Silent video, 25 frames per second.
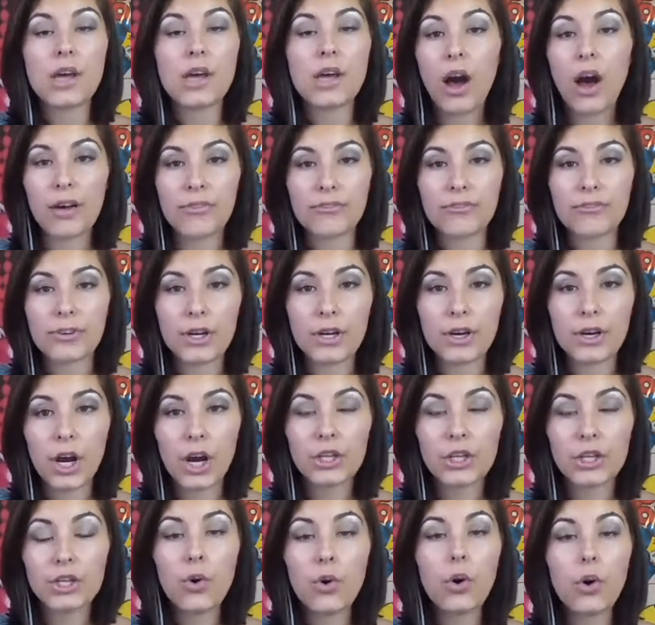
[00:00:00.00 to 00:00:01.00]
Are you only
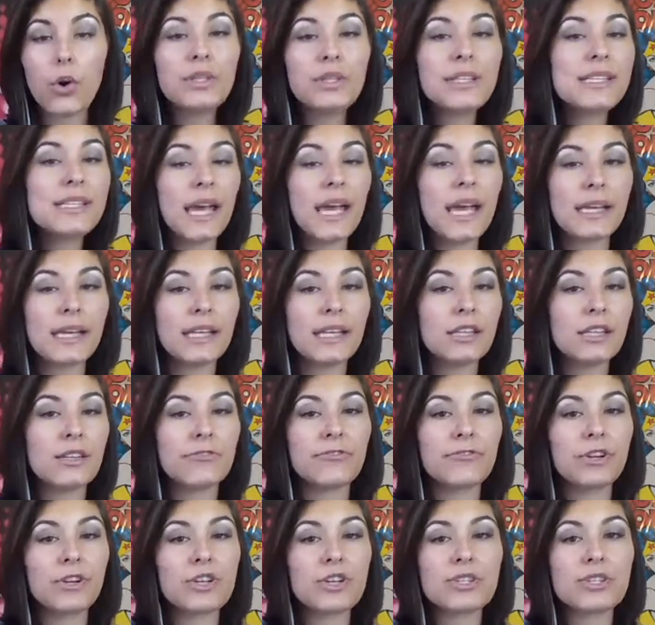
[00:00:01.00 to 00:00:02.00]
taking the first 5? Are
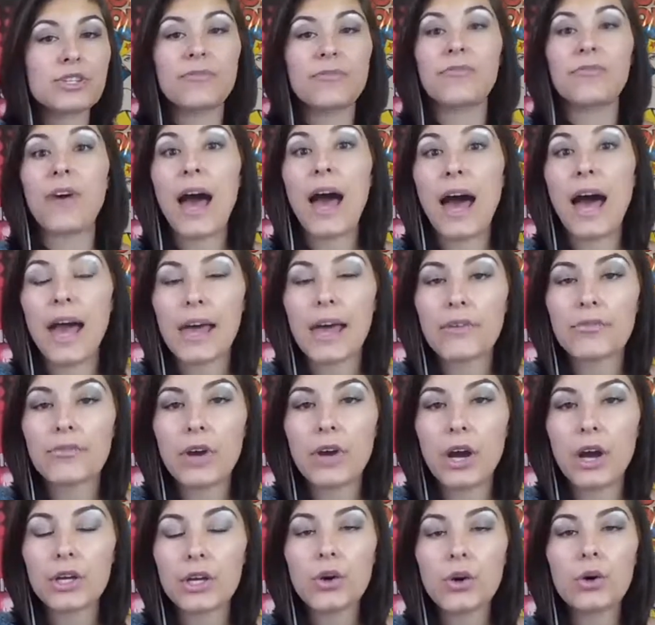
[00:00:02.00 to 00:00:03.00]
you only taking the first
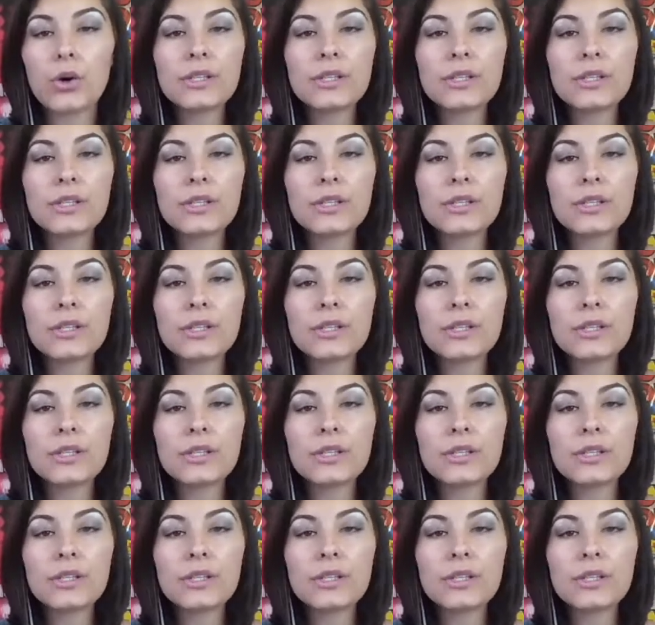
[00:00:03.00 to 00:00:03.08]
10?